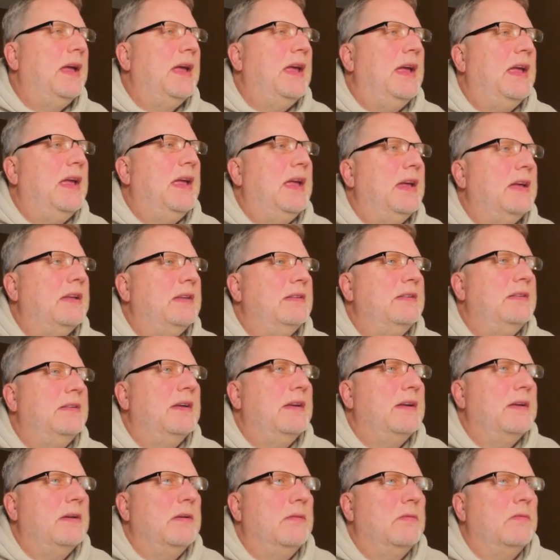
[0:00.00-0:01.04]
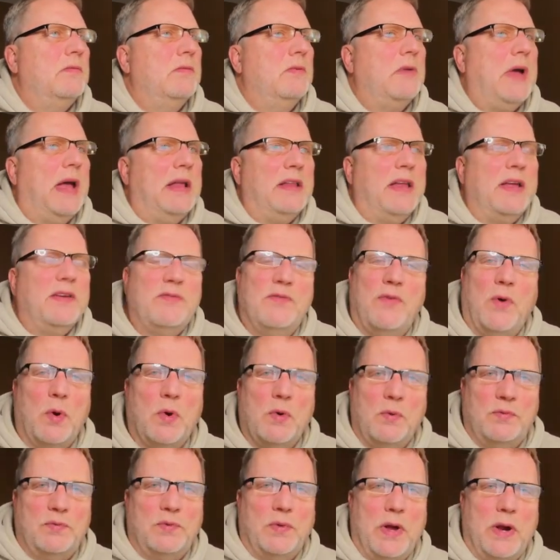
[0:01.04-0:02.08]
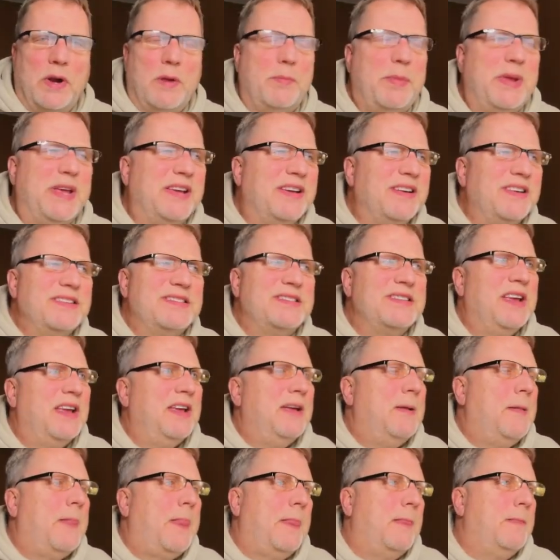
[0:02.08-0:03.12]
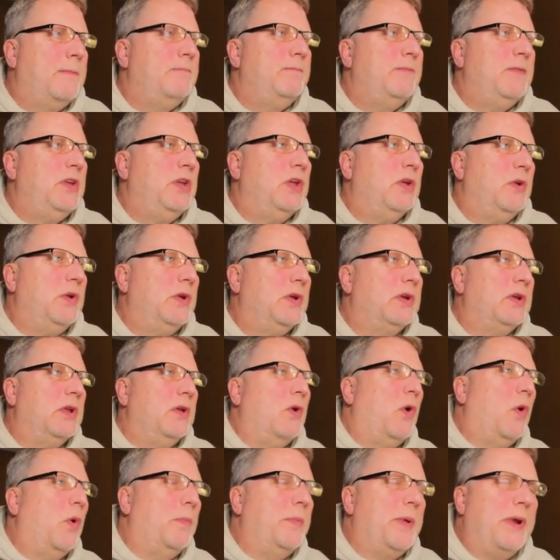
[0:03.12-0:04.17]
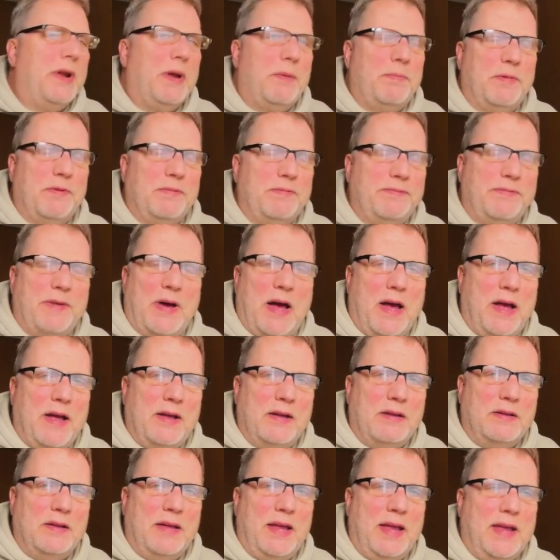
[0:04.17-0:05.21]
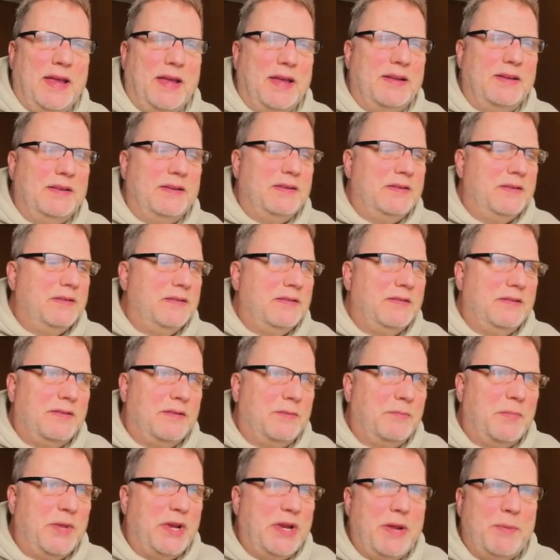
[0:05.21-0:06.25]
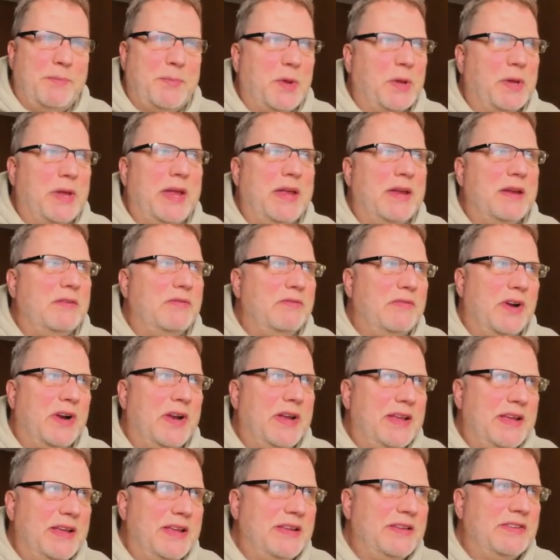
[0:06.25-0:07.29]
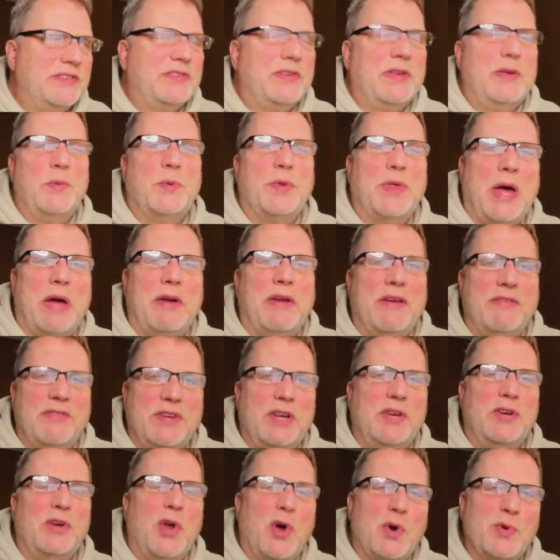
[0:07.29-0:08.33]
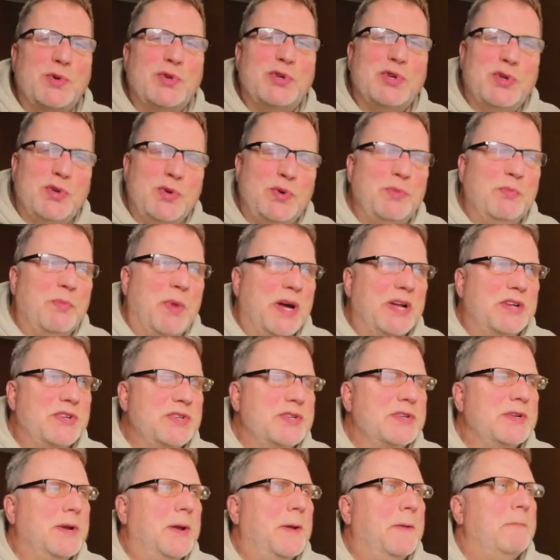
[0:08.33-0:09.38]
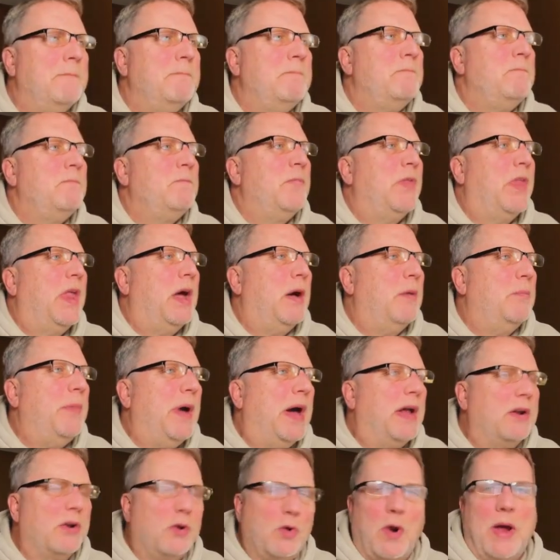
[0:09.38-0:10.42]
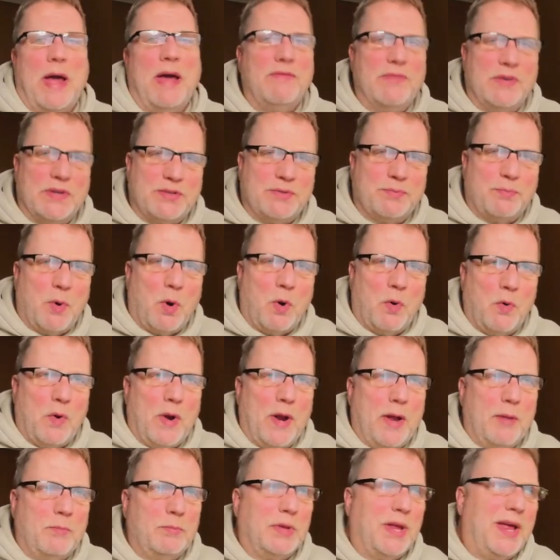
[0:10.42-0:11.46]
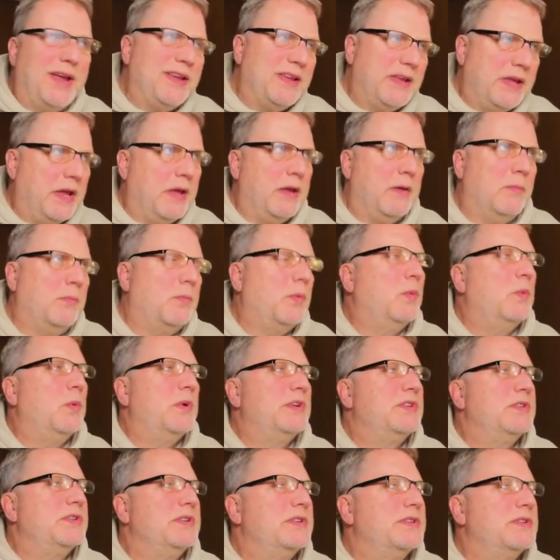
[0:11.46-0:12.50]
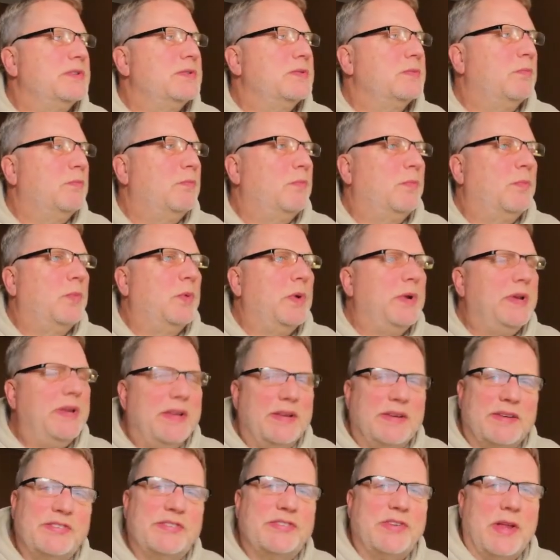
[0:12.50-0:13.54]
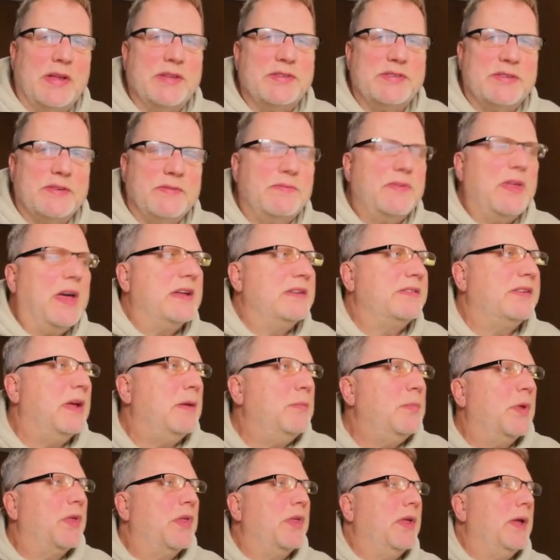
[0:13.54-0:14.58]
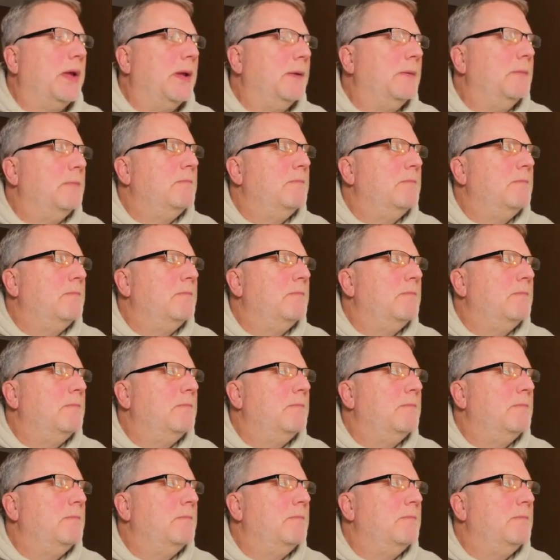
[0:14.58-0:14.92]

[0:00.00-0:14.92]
And I like PhotoFlare because you can open up a file and manipulate it very easily without having to know too much about a graphics program like GIMP, which is pretty extensive, that type of thing.